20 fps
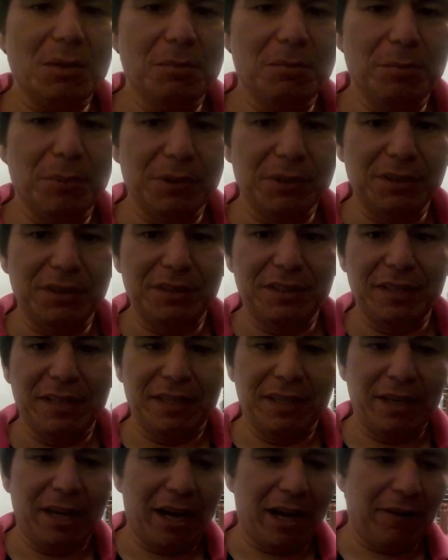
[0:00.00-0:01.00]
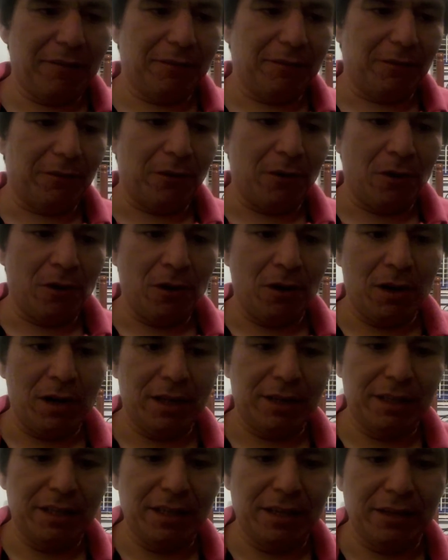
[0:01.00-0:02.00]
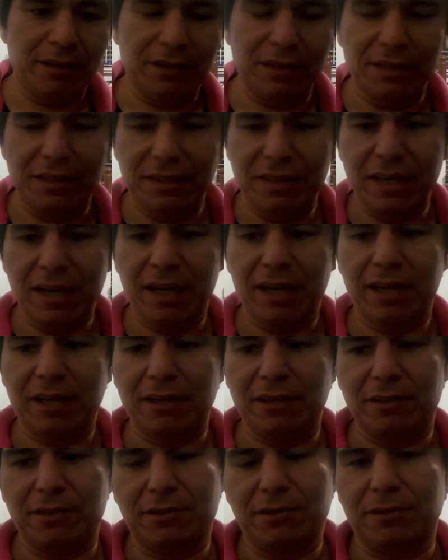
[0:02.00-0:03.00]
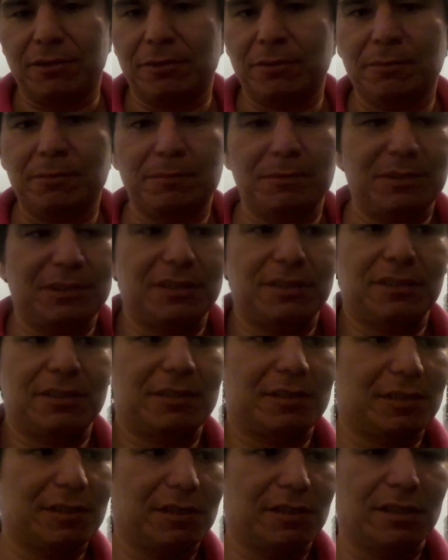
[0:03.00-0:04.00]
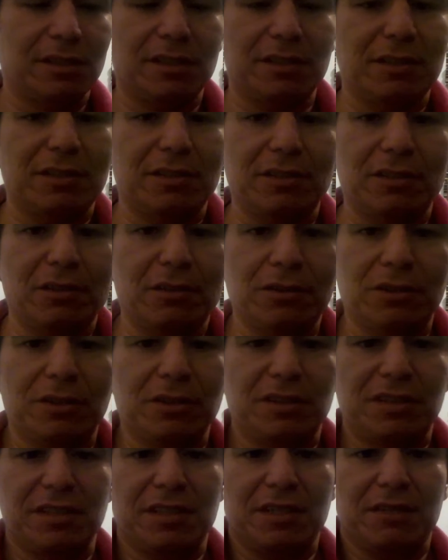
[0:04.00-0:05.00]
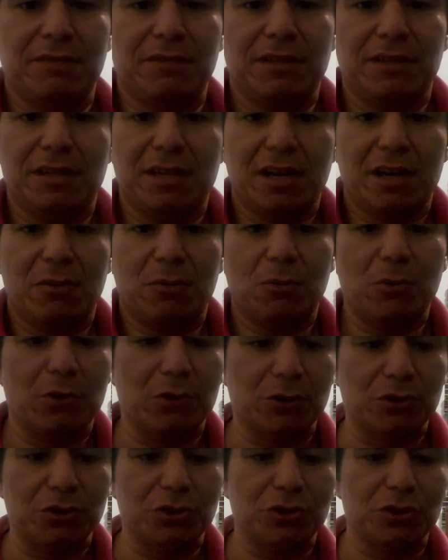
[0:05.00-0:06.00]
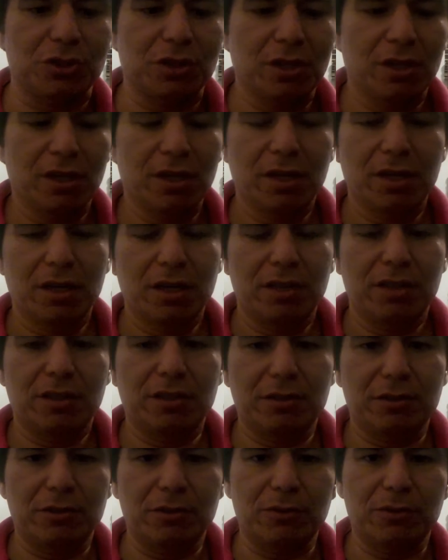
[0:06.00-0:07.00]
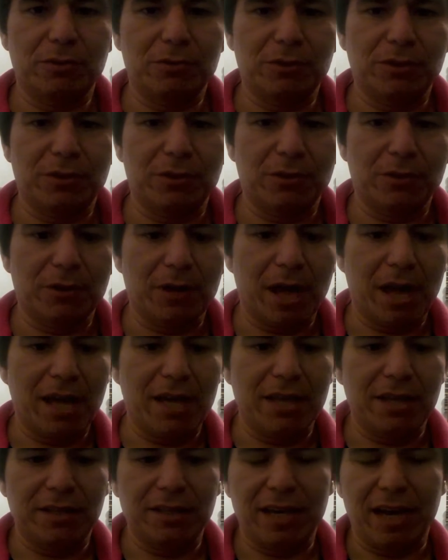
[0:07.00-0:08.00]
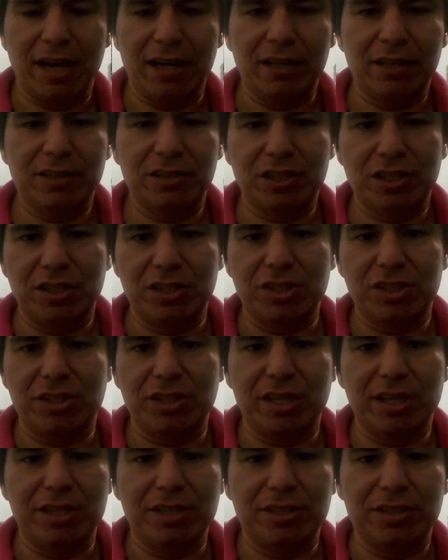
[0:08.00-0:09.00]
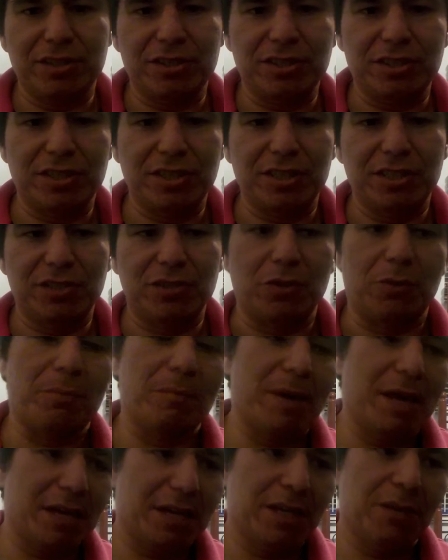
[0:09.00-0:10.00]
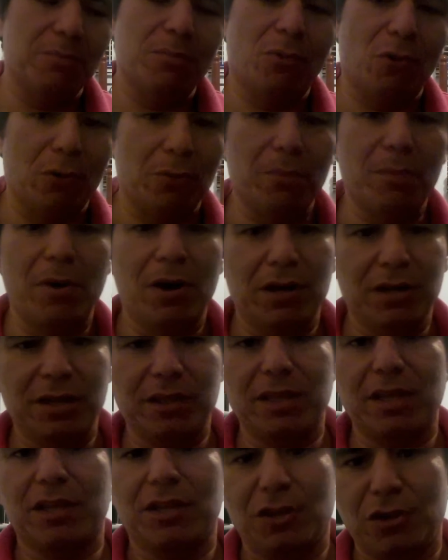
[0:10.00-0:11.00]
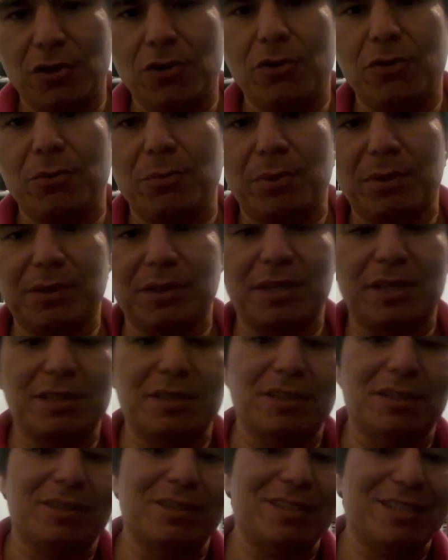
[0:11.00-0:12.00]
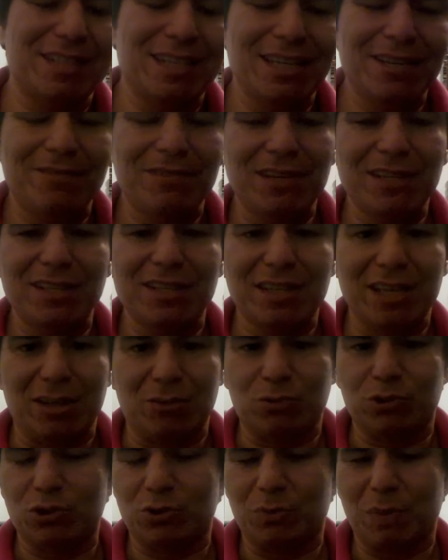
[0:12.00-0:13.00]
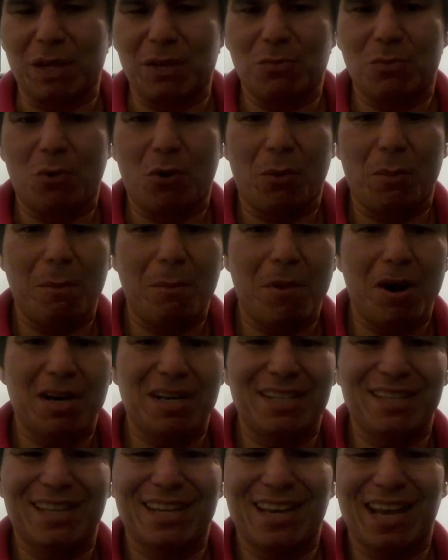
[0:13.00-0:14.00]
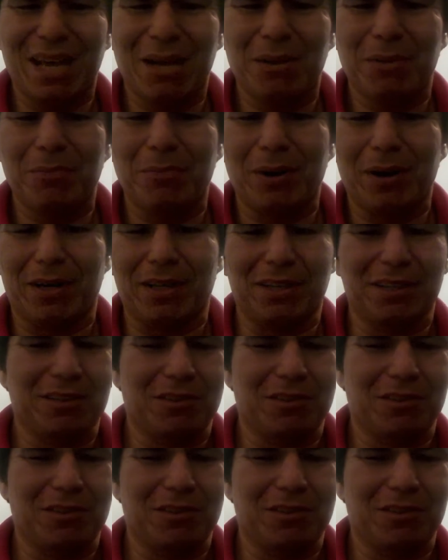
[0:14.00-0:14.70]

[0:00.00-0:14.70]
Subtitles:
But then after all, at the end of the day, the TV networks, the talent agencies are making more money than you, but then the TV networks make more money than anybody,